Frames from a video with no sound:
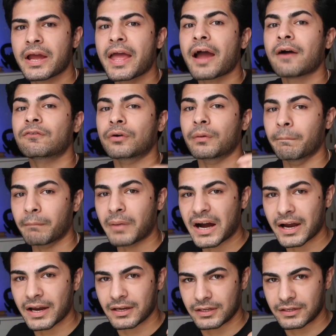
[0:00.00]
our
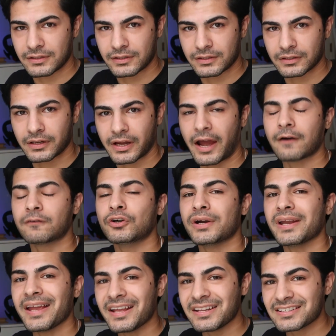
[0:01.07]
mind,
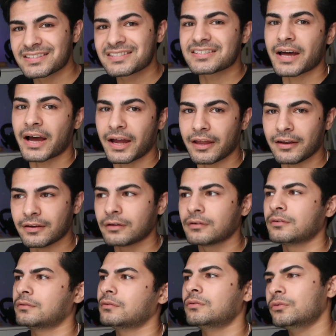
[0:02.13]
our inside
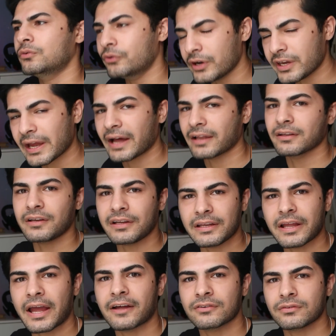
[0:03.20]

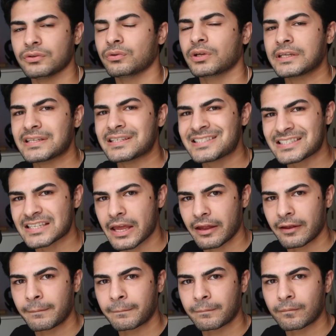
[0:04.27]
reality, as you can say.